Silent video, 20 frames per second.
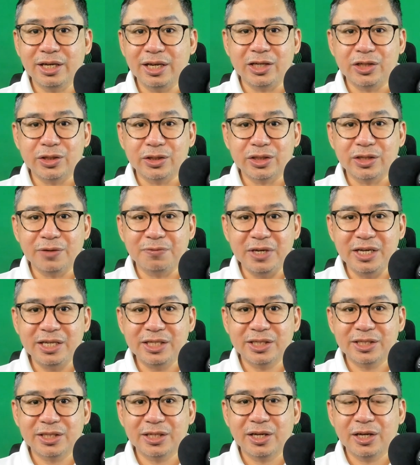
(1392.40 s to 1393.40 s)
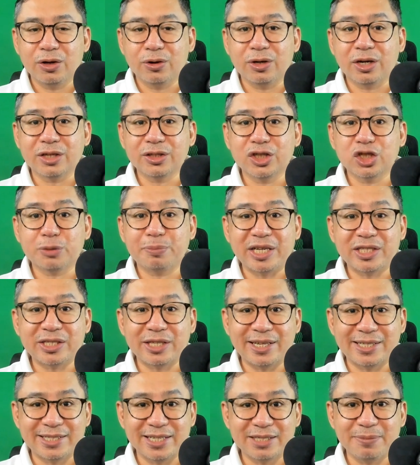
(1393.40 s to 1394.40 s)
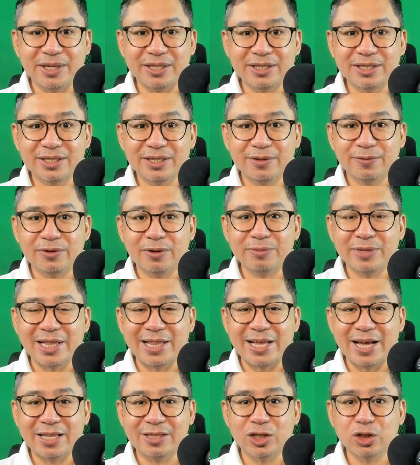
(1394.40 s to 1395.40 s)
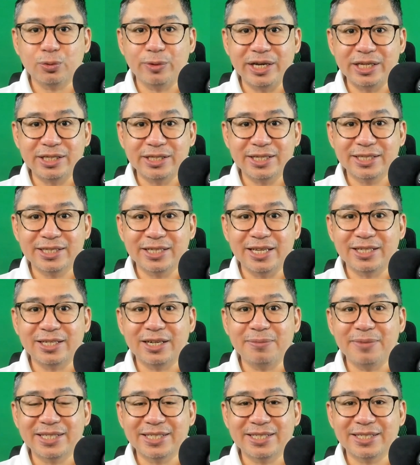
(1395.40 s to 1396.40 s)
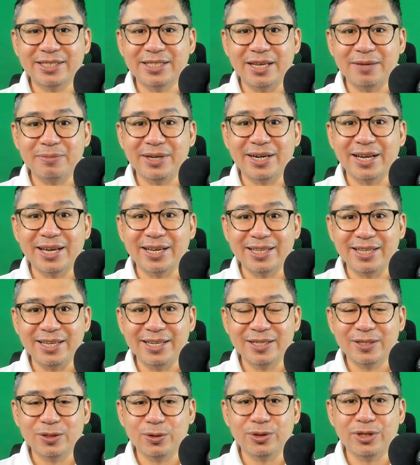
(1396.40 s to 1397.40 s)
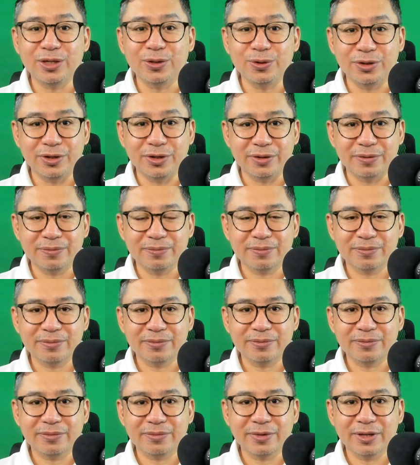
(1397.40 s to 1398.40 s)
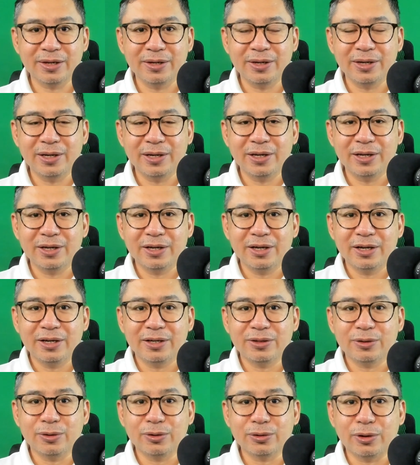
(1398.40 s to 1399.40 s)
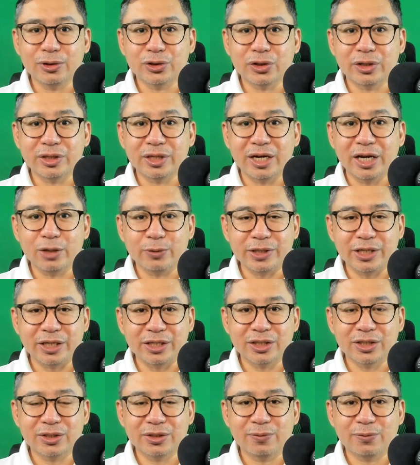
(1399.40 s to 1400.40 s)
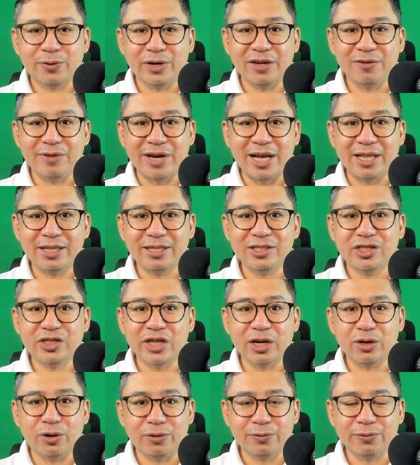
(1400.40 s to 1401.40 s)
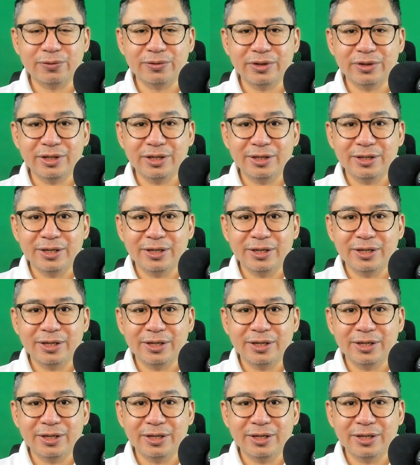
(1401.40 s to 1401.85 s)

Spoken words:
agency fees, or other special assessments from the latter's wages and remits them directly to the union. Note also the requisites for a valid check-off.